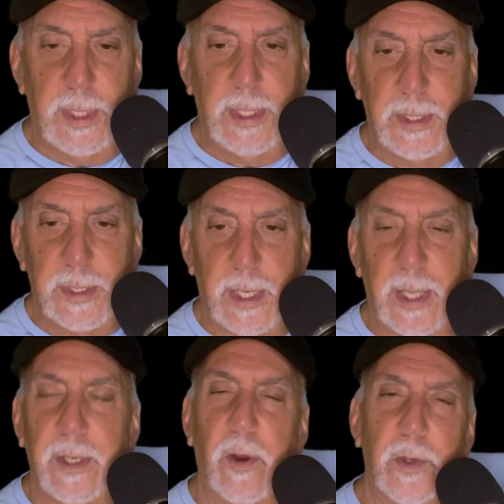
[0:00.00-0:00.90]
And then
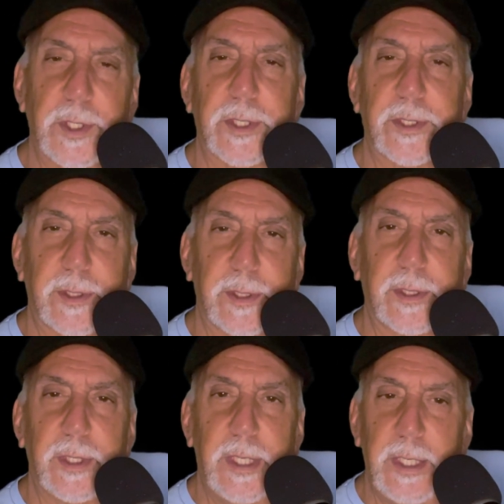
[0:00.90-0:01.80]
I noticed
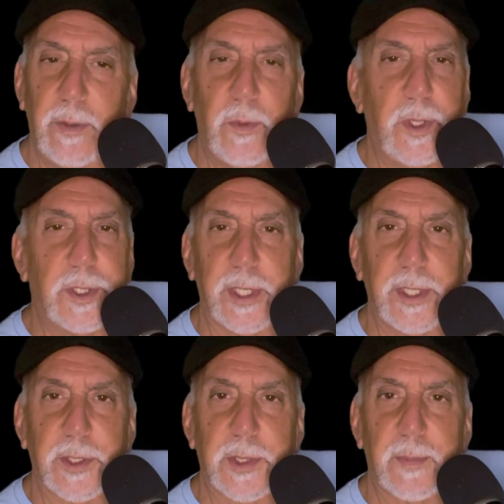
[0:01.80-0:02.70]
he was
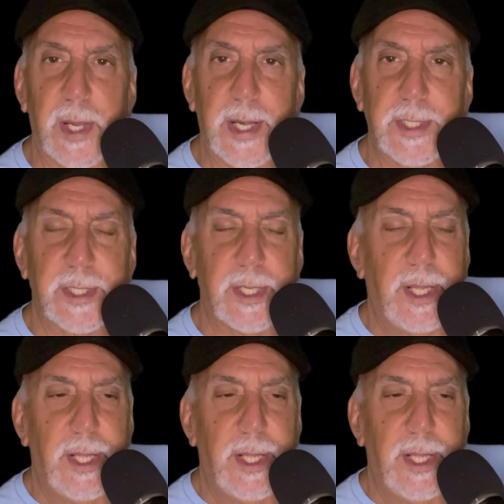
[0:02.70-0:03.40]
getting smashed.